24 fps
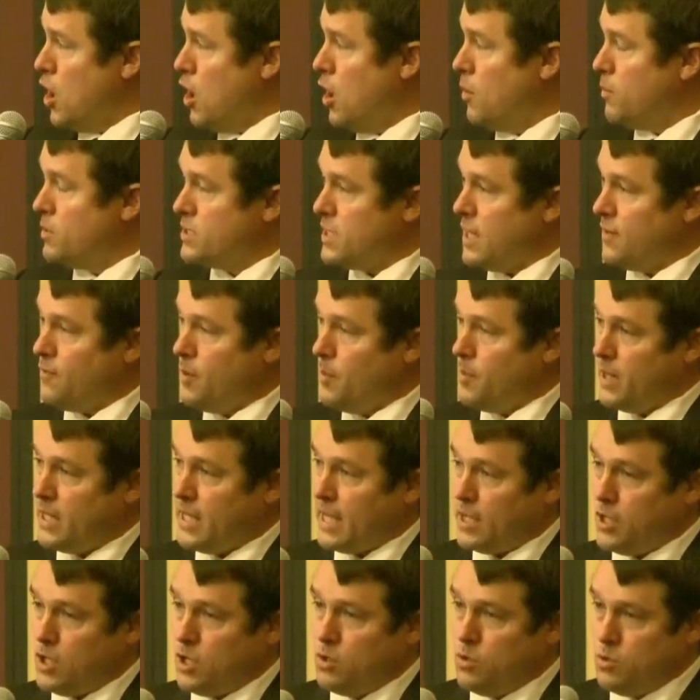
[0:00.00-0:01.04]
Almost
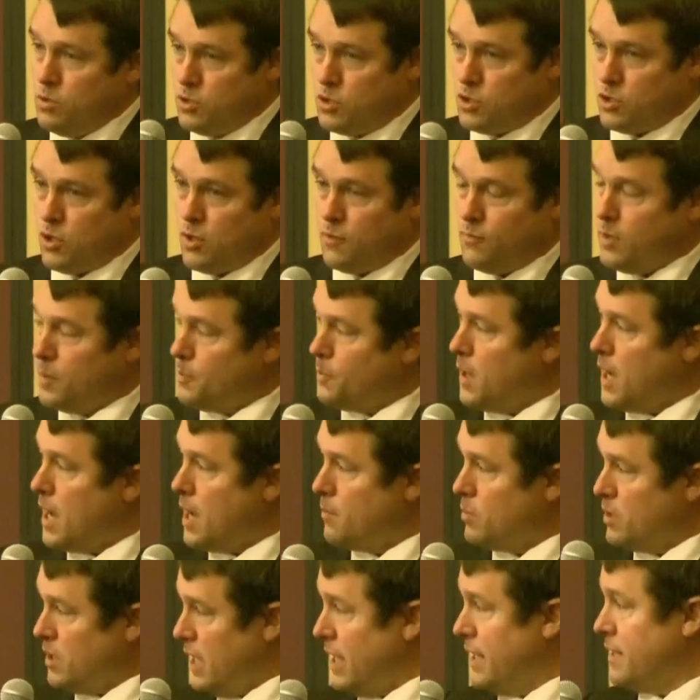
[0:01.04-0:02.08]
everybody I know who served with
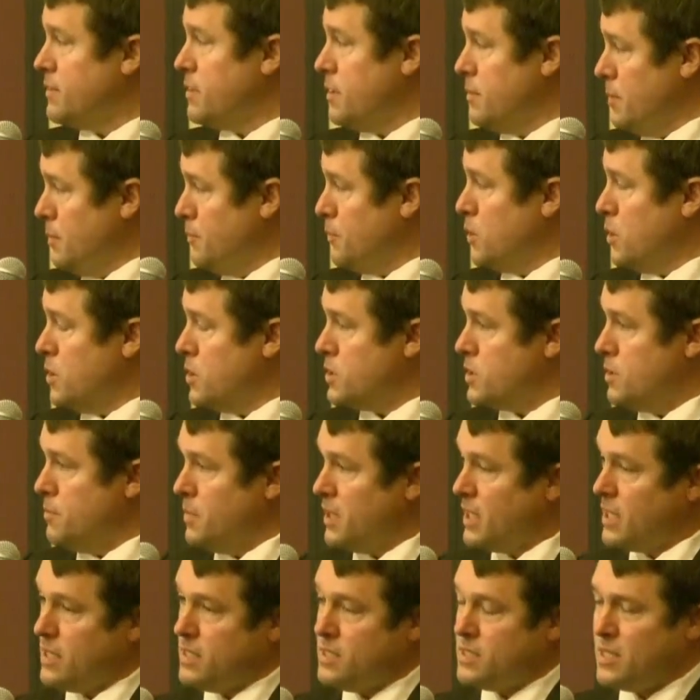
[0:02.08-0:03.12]
Bob liked him in person
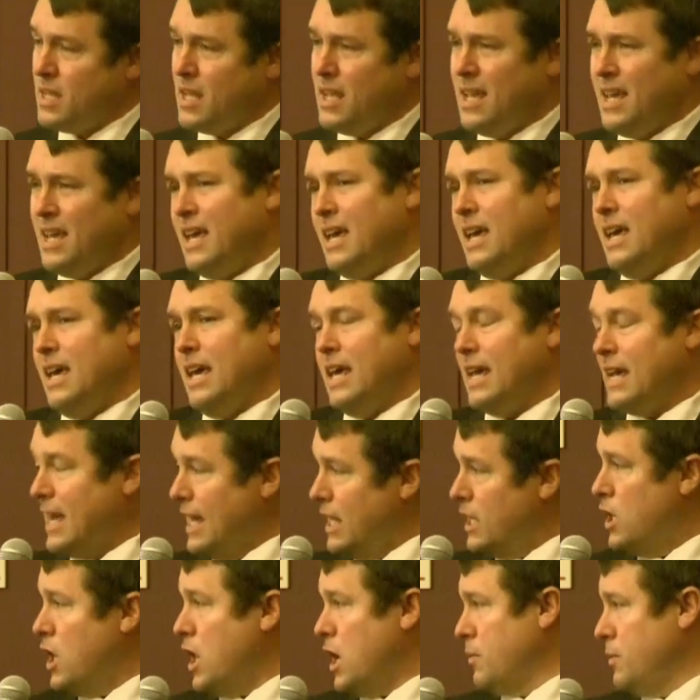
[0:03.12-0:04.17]
because he
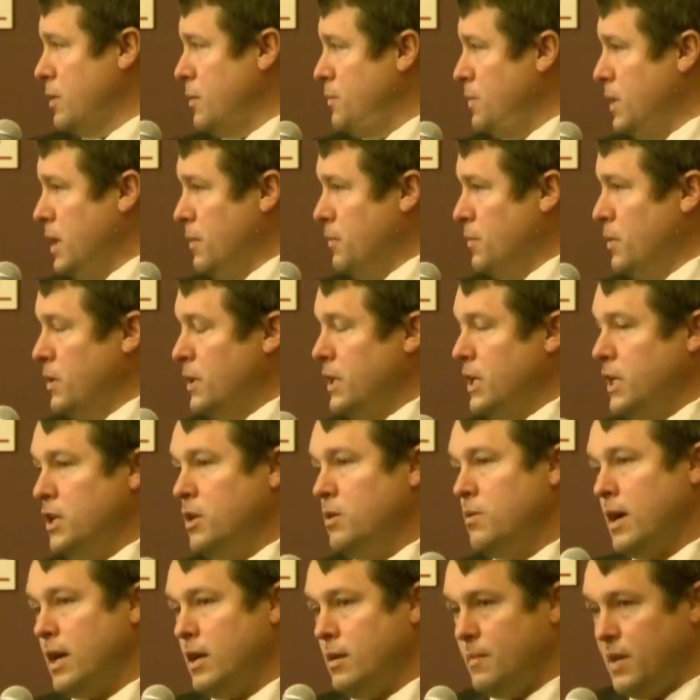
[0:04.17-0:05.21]
got along with people. He
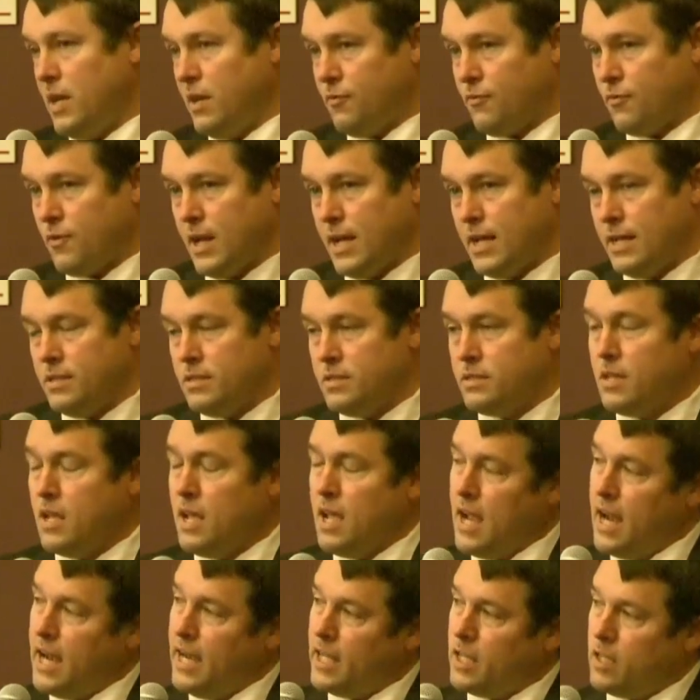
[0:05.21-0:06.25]
knew how to make friends
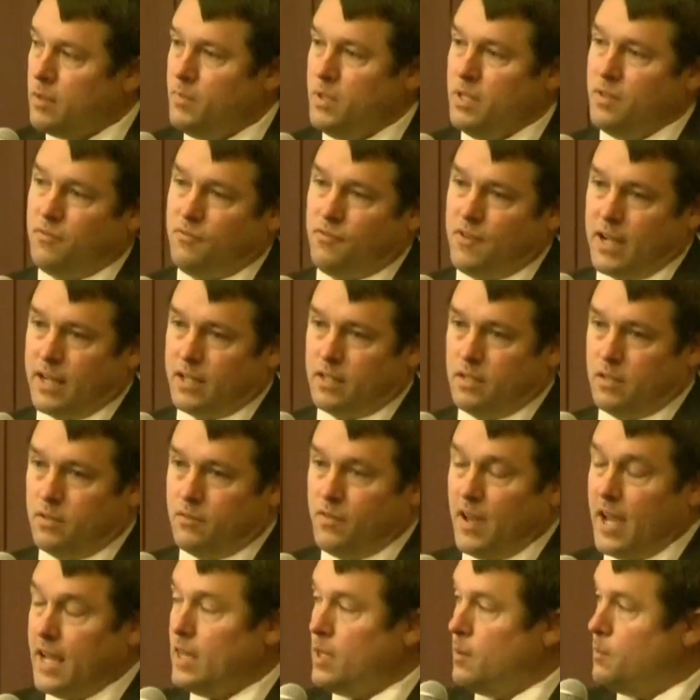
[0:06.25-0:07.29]
and he could be
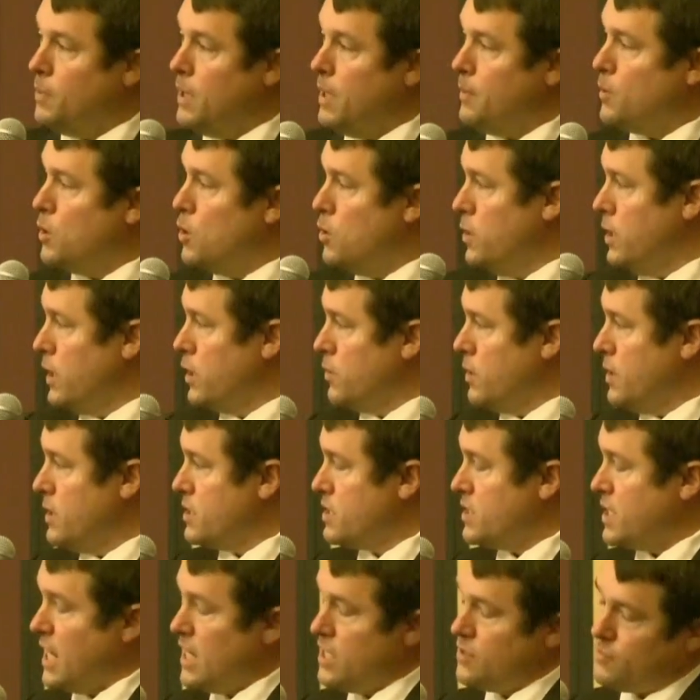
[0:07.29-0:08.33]
effective. And the people who he
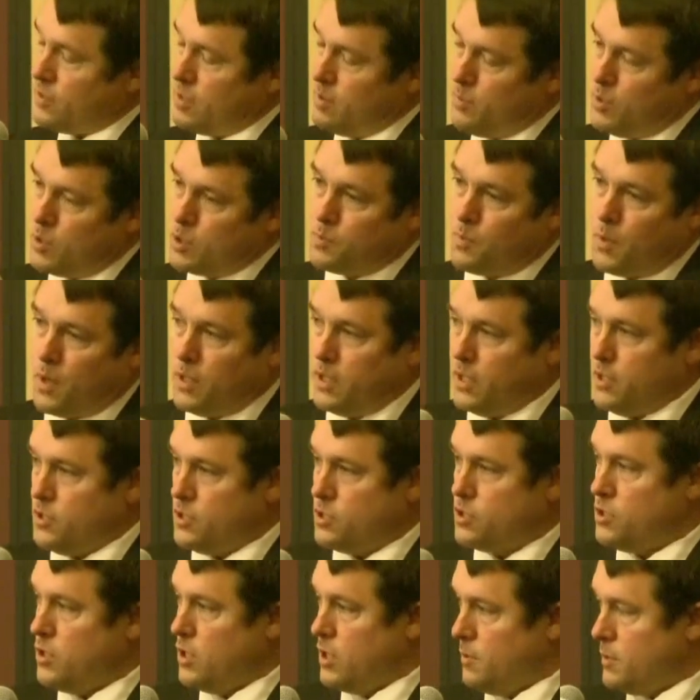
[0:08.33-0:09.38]
criticized for the most part
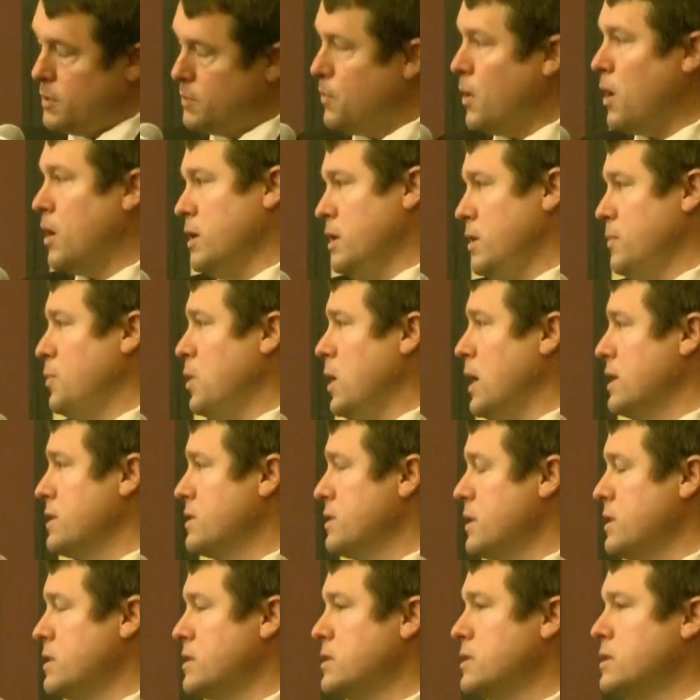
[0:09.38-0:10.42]
understood it was part of the
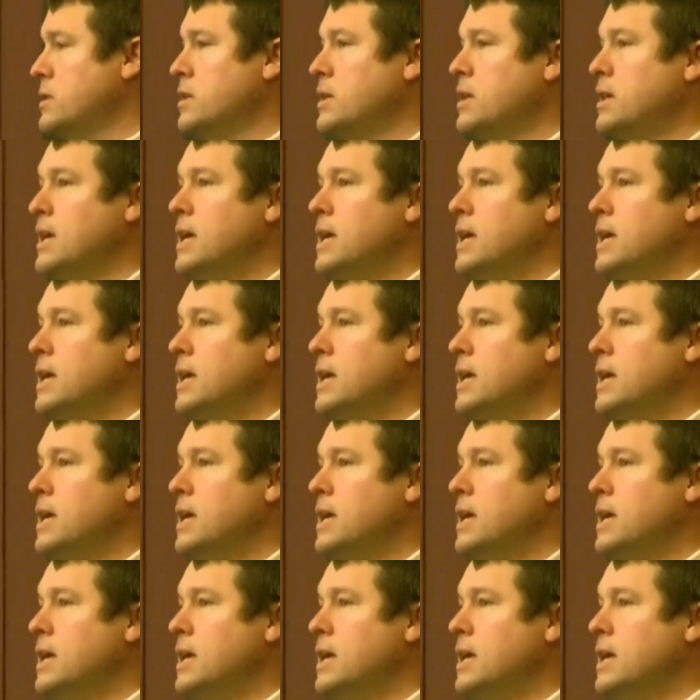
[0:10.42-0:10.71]
process.